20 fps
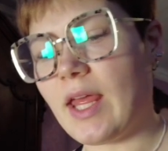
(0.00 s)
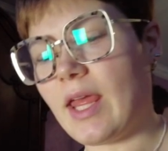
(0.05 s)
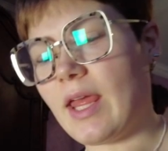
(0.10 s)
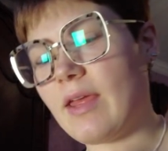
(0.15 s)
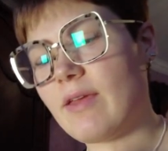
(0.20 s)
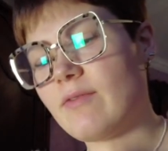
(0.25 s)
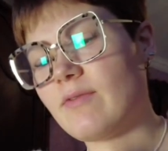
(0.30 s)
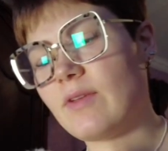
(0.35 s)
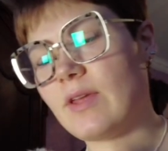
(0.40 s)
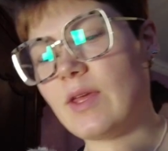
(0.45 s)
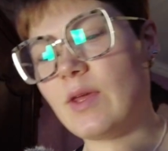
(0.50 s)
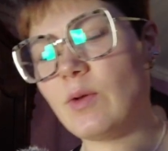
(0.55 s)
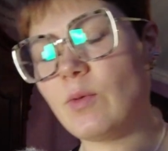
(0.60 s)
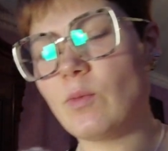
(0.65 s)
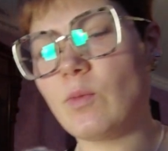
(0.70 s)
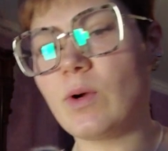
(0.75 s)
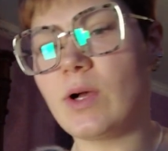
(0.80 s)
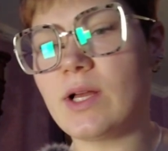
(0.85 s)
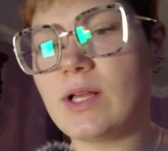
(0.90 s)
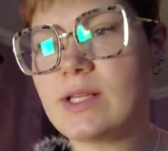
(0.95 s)
If
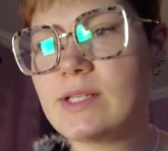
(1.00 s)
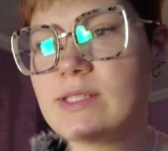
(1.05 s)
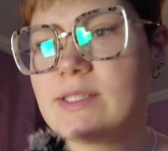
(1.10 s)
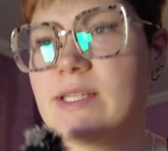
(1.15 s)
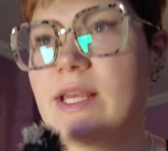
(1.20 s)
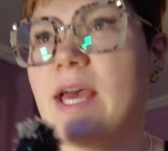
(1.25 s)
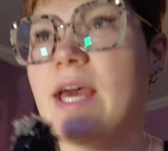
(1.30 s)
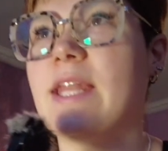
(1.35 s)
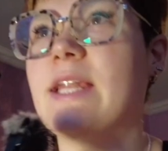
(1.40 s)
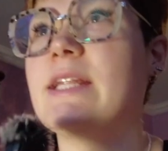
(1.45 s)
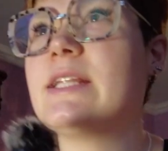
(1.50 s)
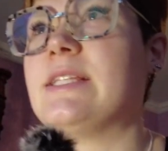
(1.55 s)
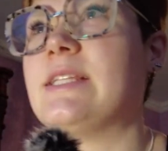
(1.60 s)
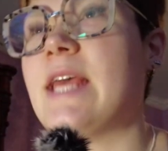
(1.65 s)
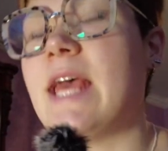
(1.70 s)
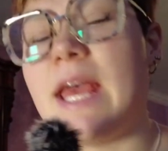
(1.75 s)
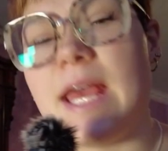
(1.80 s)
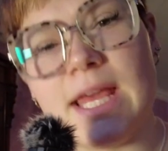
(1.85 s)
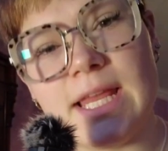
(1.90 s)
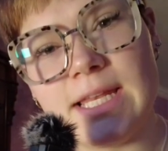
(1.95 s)
it was at a
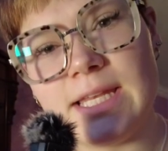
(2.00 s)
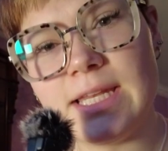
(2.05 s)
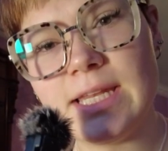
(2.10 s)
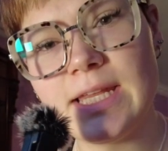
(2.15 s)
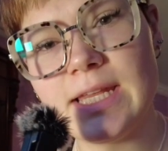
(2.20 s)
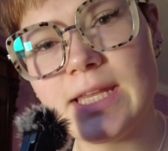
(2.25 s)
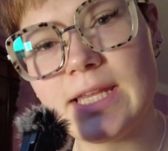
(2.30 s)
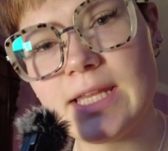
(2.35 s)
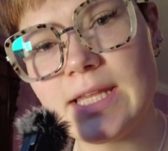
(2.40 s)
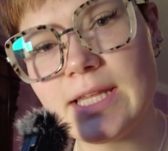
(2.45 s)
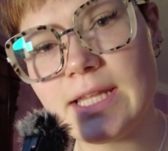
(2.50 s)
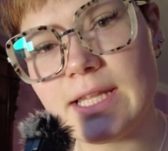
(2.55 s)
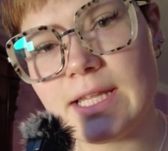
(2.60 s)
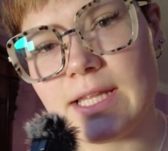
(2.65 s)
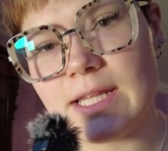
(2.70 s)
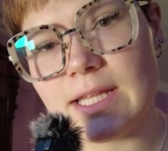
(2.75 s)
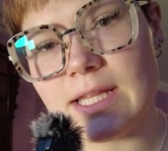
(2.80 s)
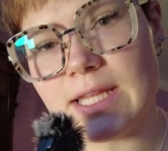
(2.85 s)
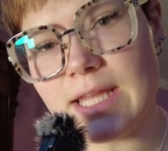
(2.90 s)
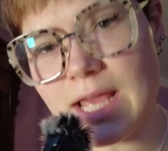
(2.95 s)
10
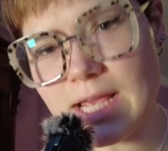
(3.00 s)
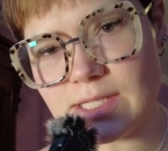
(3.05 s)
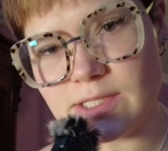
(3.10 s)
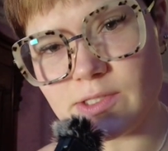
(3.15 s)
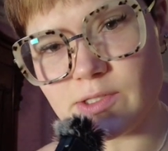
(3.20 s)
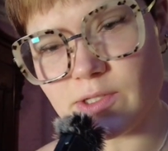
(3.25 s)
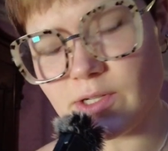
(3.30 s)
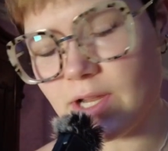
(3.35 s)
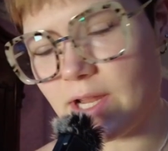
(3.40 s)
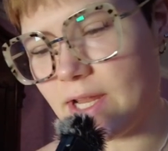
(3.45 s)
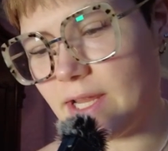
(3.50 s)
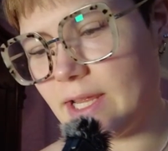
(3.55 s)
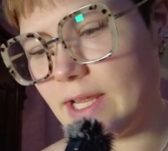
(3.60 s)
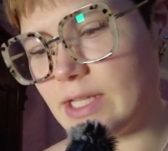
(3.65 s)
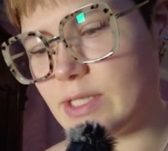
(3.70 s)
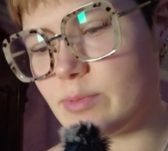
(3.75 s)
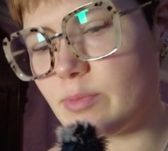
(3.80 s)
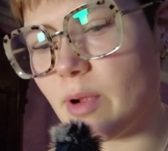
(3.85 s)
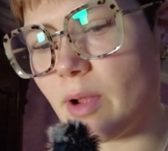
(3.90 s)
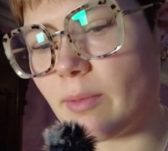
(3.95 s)
yesterday,
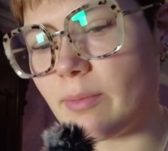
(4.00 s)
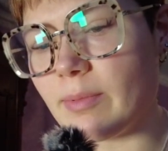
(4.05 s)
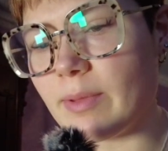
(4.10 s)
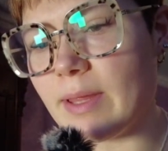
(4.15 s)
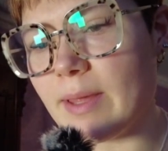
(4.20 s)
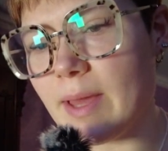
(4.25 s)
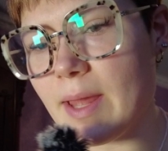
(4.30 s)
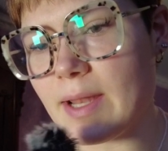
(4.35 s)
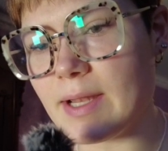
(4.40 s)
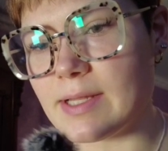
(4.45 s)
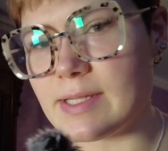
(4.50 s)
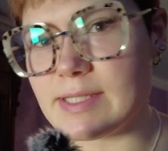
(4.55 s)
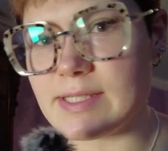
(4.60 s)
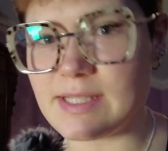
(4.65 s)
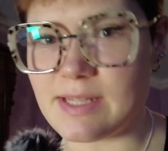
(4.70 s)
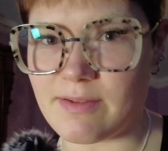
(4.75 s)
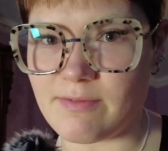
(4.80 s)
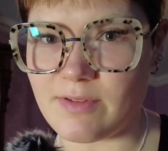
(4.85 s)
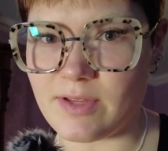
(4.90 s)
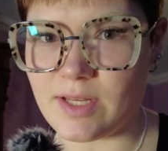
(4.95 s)
it's probably at a
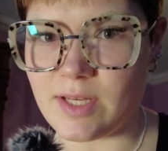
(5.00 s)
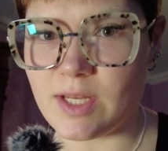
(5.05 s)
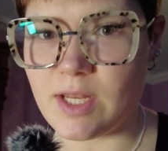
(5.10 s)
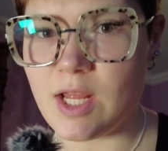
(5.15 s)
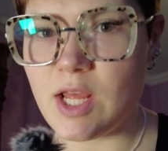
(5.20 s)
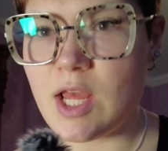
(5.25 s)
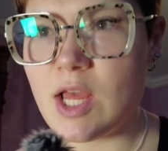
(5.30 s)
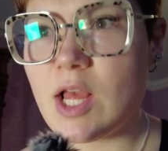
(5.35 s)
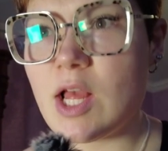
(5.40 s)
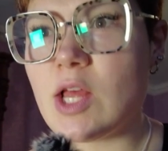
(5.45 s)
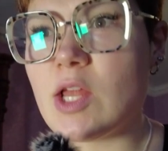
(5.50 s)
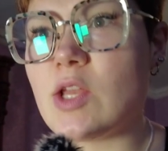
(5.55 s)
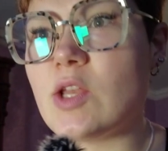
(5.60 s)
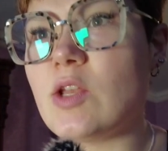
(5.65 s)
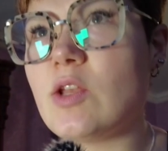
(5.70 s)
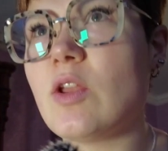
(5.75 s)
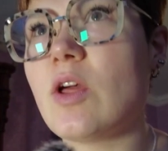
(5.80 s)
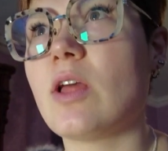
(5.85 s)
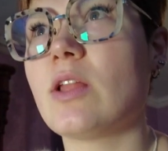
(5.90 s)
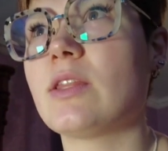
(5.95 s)
7.
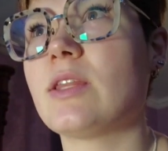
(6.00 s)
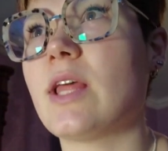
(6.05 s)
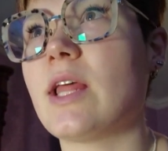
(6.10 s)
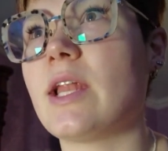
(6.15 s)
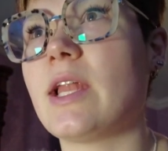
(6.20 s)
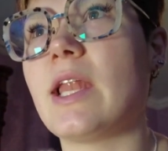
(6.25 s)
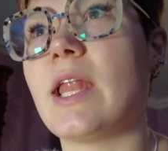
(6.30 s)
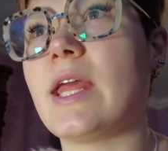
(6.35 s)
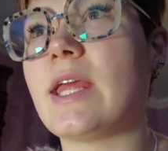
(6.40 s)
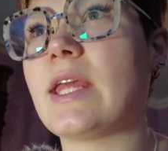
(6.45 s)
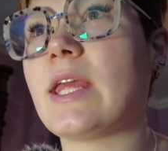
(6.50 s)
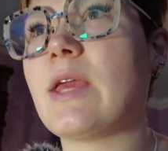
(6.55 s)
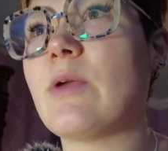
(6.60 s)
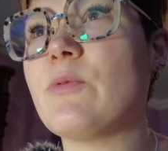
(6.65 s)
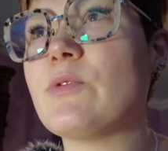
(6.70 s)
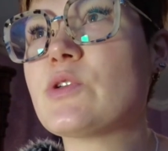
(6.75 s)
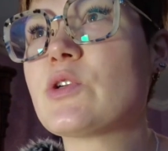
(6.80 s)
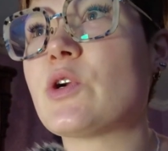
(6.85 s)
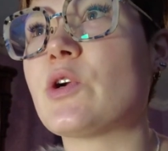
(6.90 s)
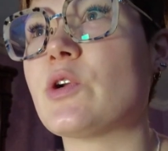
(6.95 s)
Not that, like, it
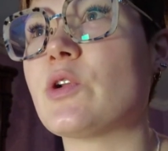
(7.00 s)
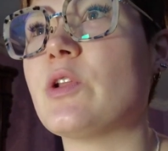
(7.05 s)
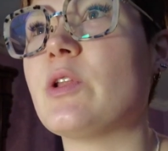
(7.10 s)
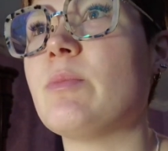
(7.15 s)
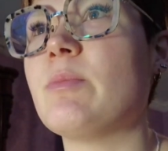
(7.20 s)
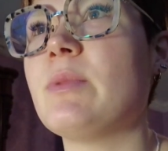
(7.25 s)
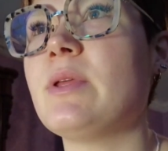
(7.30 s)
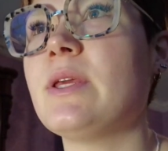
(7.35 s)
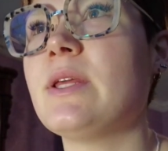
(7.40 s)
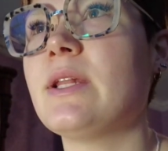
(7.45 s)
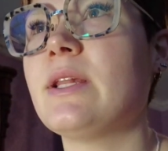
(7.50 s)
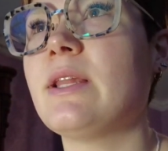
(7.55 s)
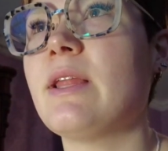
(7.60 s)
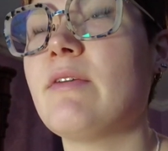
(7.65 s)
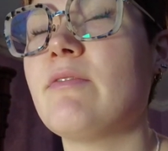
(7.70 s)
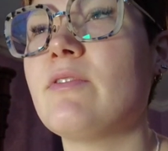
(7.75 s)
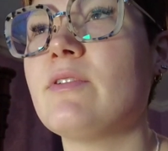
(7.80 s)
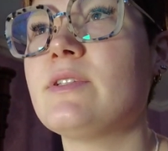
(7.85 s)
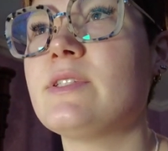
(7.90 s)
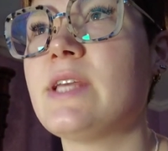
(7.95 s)
was hurting me at a
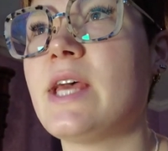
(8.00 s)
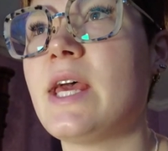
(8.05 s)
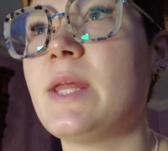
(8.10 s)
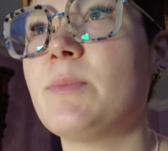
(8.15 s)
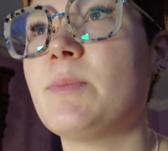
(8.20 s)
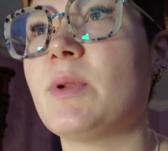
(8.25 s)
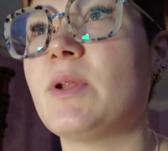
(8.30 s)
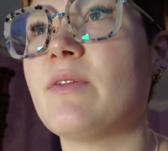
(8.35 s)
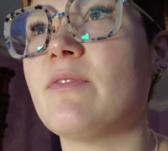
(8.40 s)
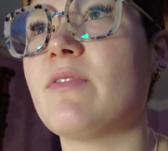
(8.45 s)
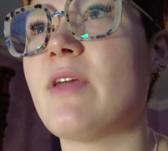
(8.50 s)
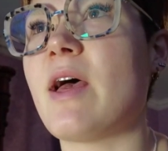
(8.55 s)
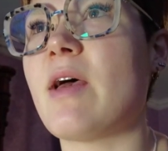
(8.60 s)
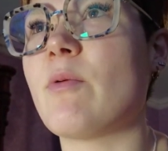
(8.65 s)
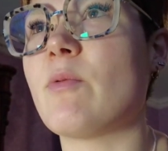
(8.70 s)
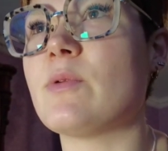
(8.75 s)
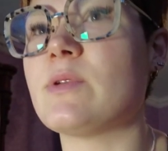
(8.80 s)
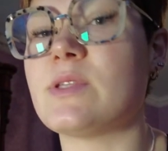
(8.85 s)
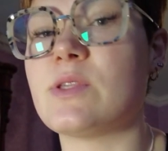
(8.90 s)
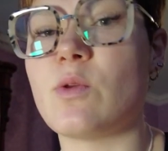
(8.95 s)
level 10, but if
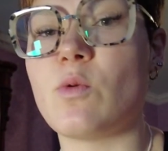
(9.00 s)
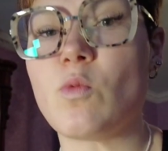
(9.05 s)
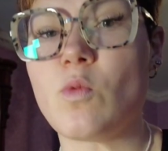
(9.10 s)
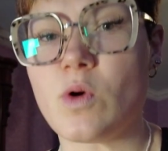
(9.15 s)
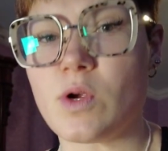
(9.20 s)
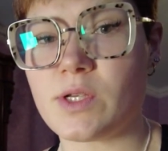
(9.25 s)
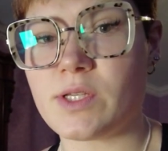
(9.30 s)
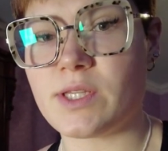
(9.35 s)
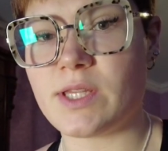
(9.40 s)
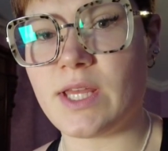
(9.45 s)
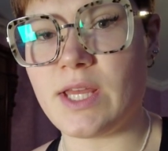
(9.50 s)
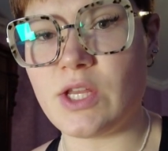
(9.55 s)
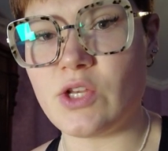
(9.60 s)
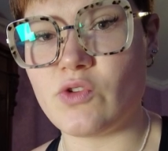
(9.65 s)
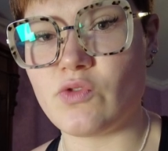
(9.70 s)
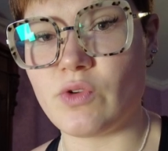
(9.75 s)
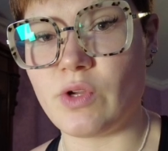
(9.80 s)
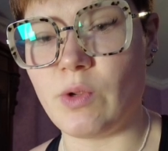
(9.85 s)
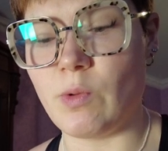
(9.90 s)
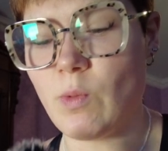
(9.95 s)
that was the worst the
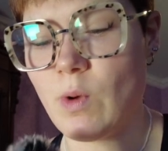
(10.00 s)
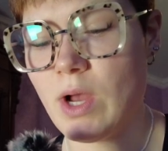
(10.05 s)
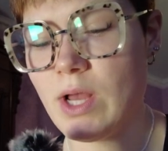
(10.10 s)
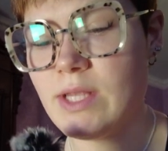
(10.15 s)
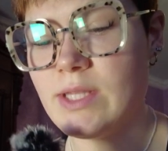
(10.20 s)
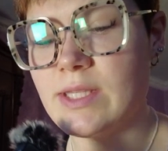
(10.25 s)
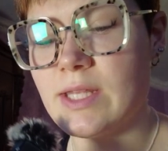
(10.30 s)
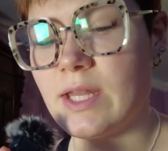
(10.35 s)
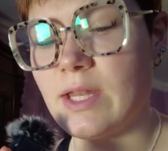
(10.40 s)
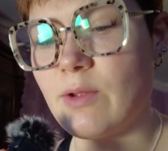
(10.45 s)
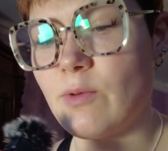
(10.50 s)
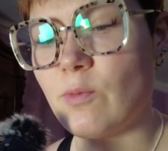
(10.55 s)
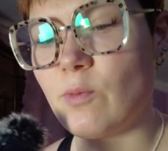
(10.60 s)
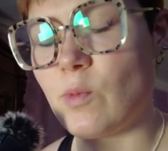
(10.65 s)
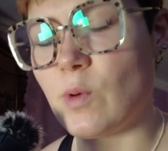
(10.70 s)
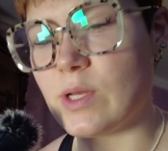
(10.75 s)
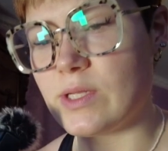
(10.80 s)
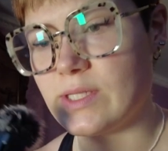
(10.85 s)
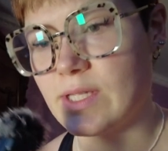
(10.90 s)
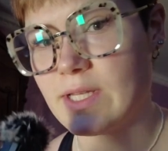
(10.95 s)
injury was, and it
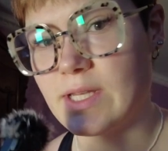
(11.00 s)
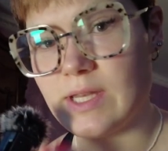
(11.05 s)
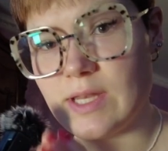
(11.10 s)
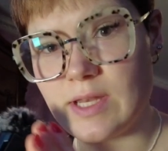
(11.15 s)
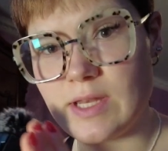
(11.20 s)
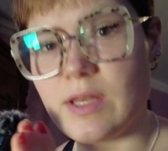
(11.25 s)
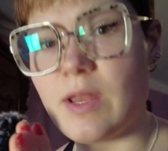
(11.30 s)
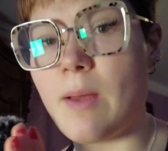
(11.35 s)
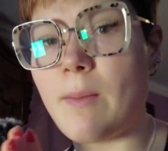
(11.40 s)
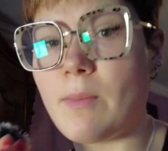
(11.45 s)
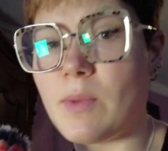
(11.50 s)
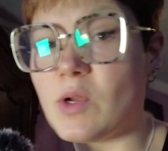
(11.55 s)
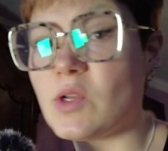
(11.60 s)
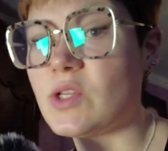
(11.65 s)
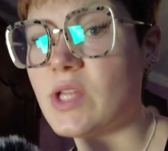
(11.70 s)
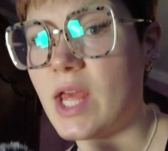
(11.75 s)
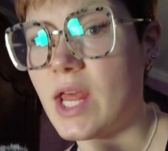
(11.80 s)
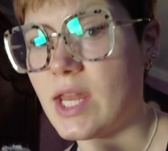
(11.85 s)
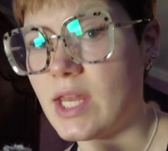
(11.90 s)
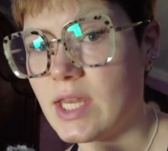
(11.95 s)
was a number
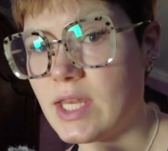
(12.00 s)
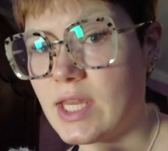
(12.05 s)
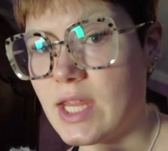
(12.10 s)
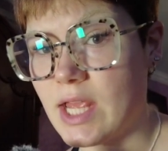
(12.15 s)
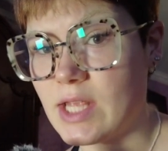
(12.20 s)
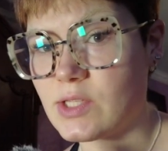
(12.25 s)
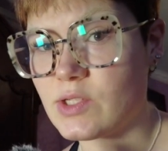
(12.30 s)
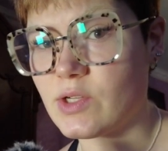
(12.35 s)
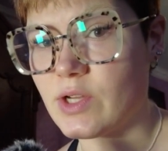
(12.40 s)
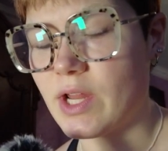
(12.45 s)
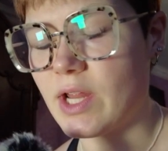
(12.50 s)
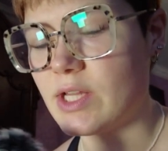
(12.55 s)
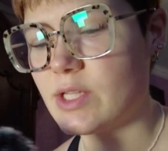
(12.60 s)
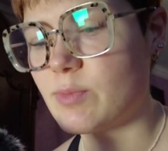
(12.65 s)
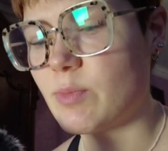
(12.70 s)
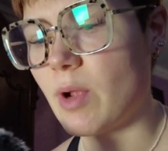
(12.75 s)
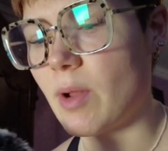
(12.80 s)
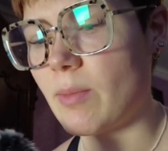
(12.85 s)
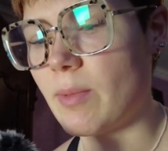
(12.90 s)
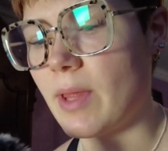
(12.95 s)
10 yesterday,
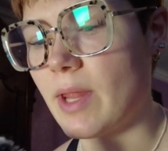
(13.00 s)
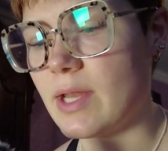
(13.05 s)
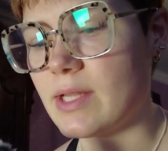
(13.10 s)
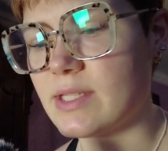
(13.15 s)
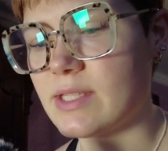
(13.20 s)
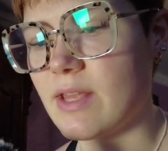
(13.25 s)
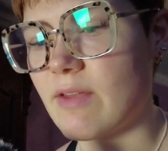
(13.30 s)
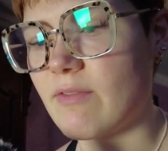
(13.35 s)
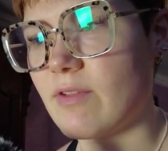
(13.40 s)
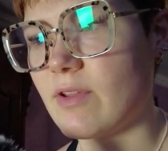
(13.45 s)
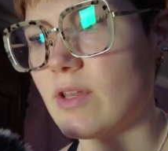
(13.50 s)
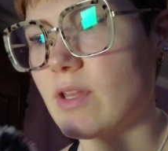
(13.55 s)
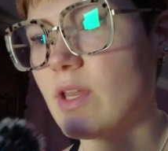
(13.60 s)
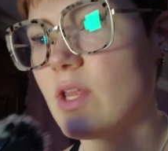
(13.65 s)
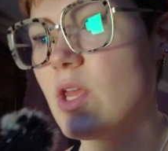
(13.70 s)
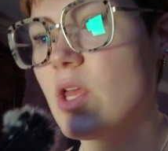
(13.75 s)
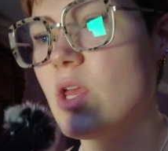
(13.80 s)
it's probably at a 7.